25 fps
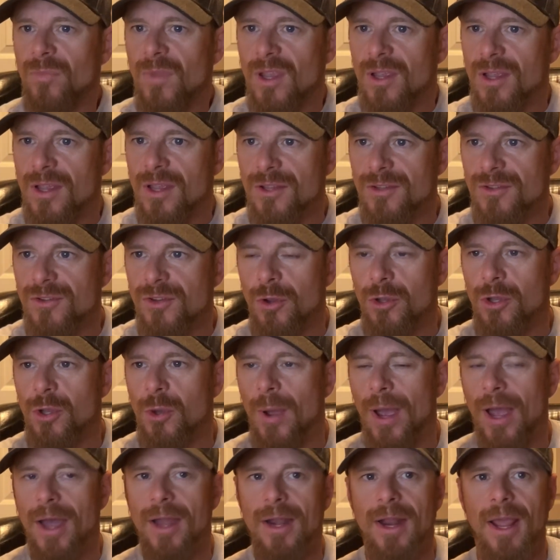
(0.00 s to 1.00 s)
And so you
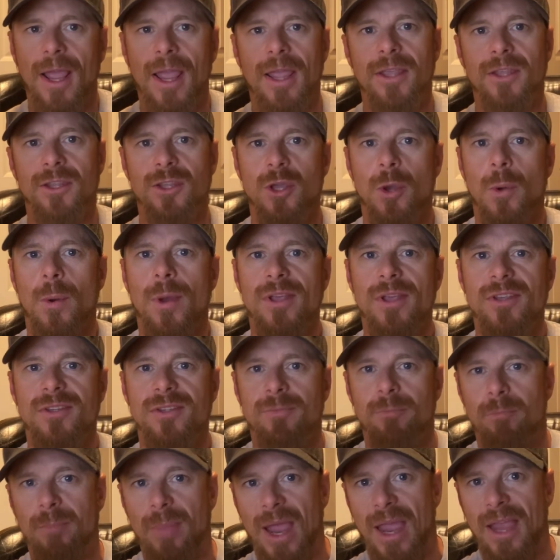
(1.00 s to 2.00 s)
had a US
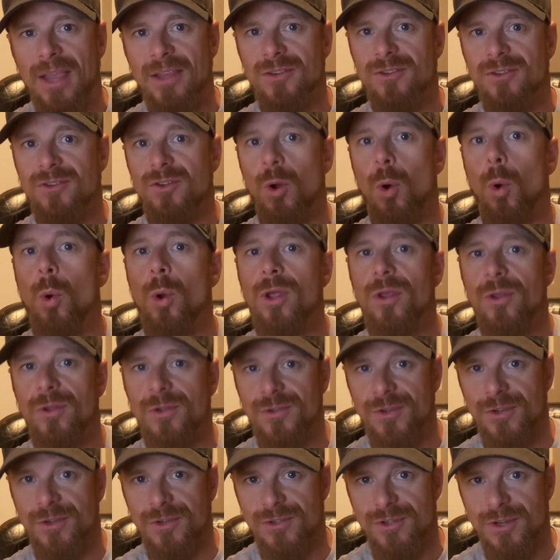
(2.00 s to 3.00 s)
based oil
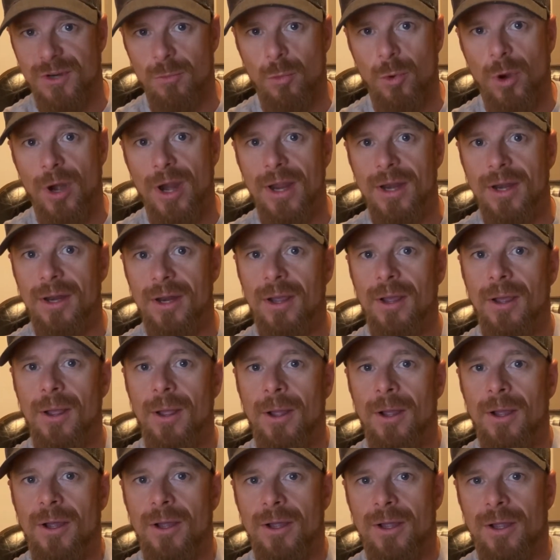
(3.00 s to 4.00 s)
system, right?
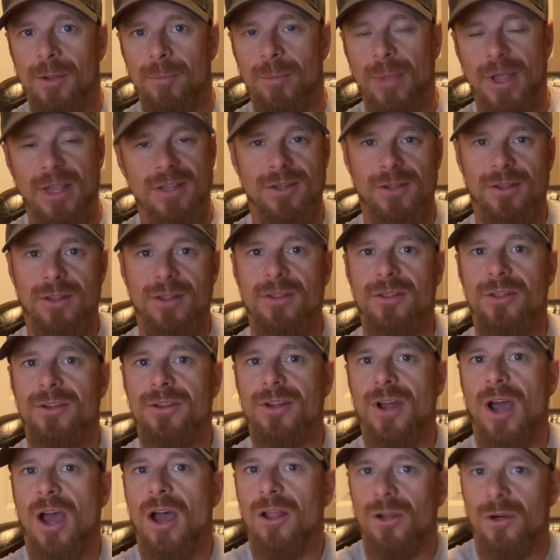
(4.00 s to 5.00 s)
Basically, the
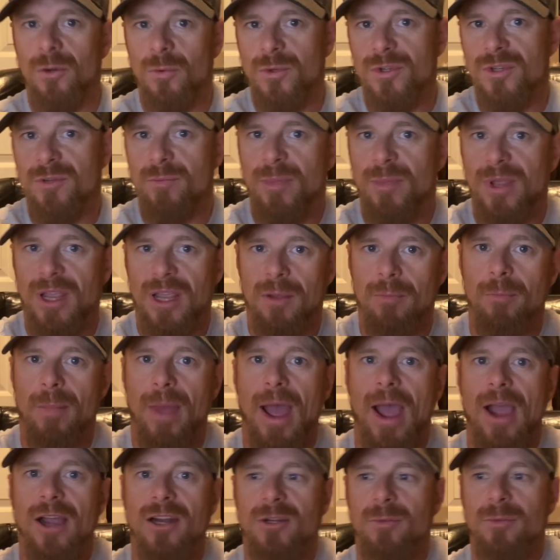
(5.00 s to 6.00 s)
dollar was being
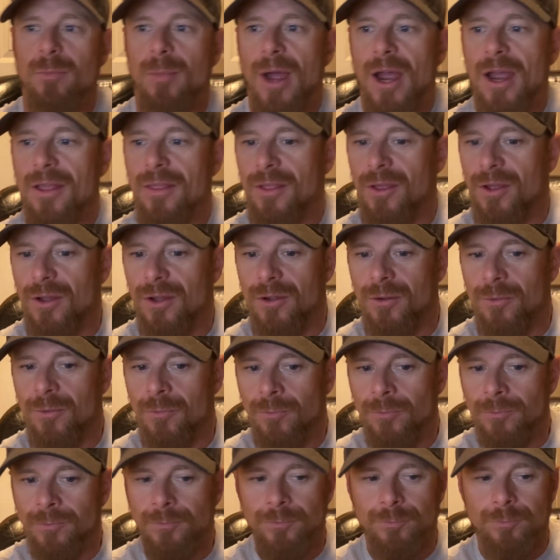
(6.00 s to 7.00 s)
backed by the
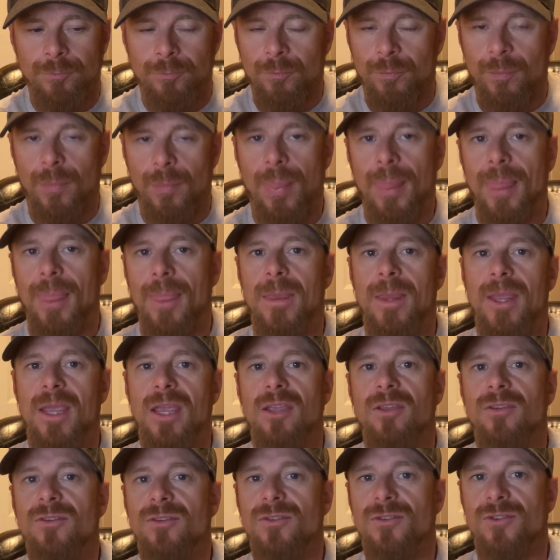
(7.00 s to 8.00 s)

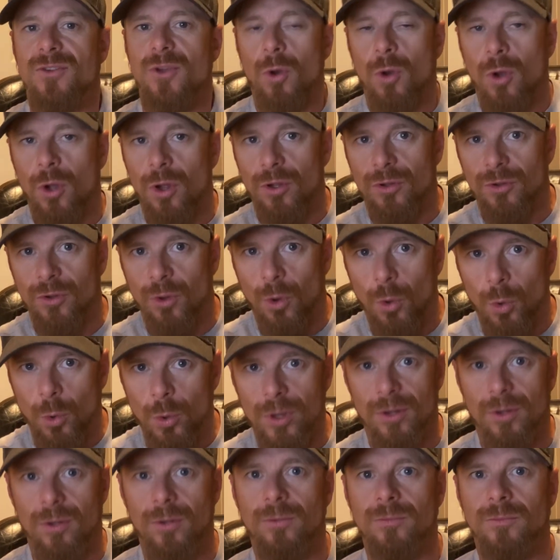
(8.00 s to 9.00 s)
so-called
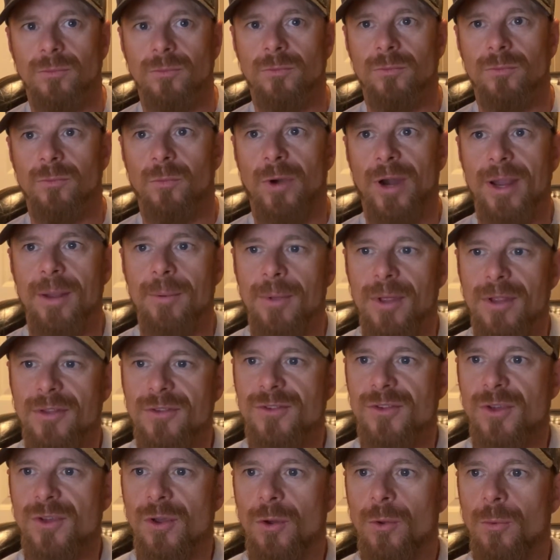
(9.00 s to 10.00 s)
oil, right? And
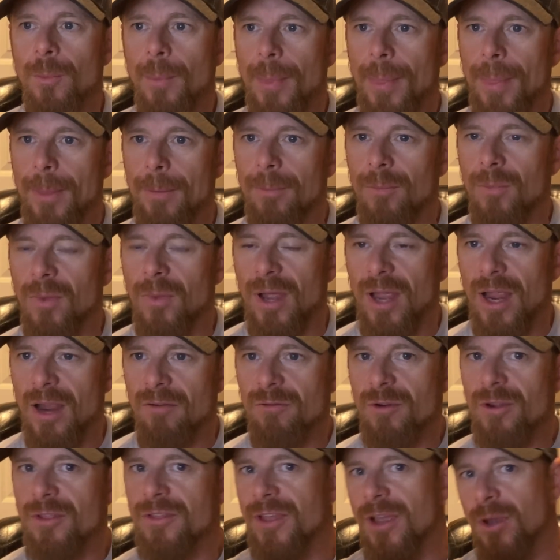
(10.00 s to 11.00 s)
so
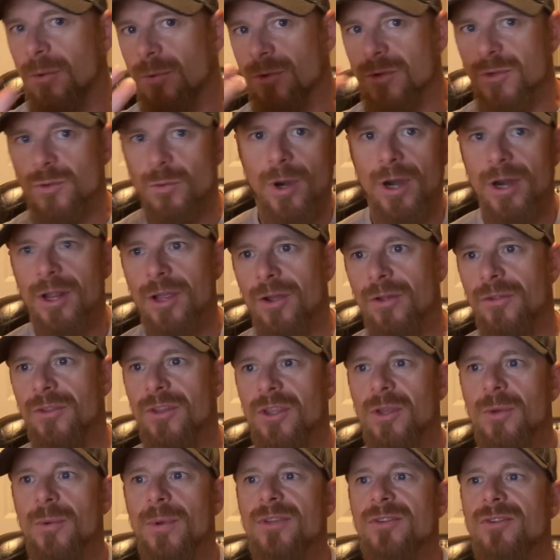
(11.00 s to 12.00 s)
everything was running on
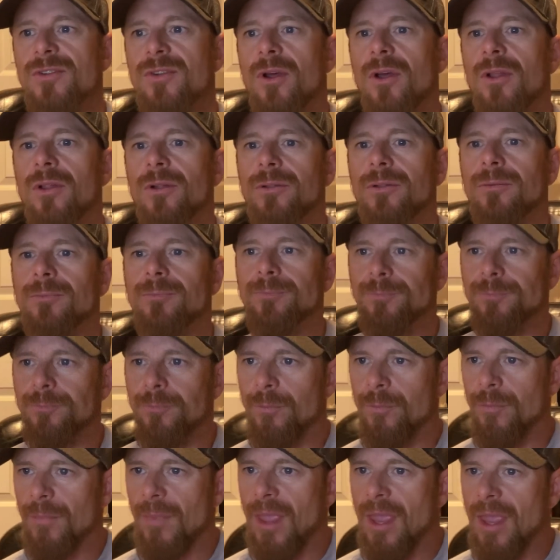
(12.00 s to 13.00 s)
the US dollar.
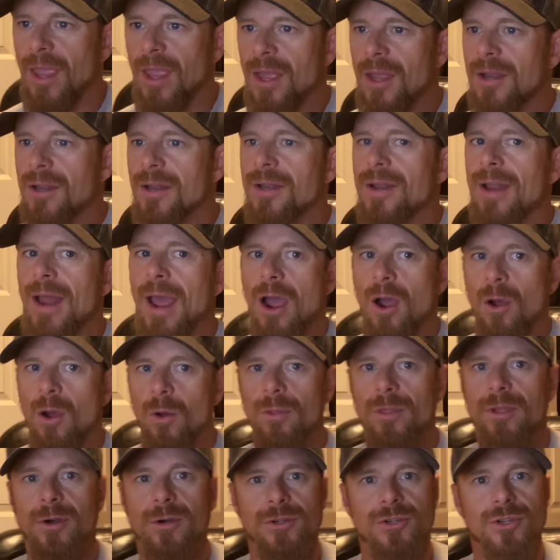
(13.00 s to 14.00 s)
And now
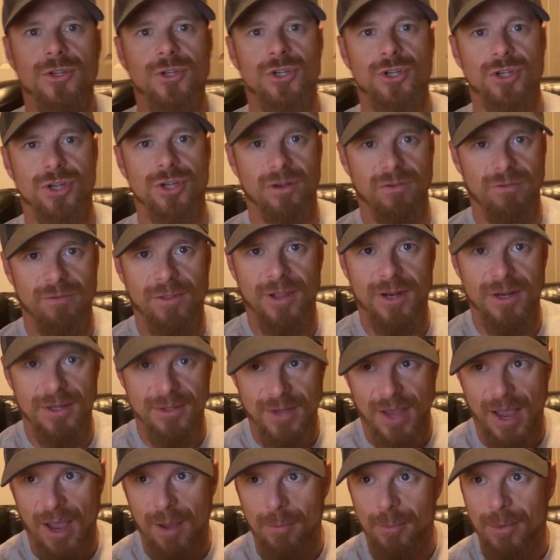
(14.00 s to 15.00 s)
there's a shift that is
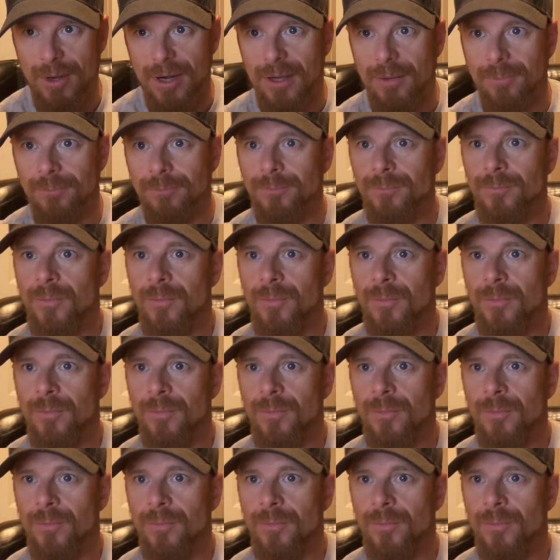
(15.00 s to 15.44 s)
happening.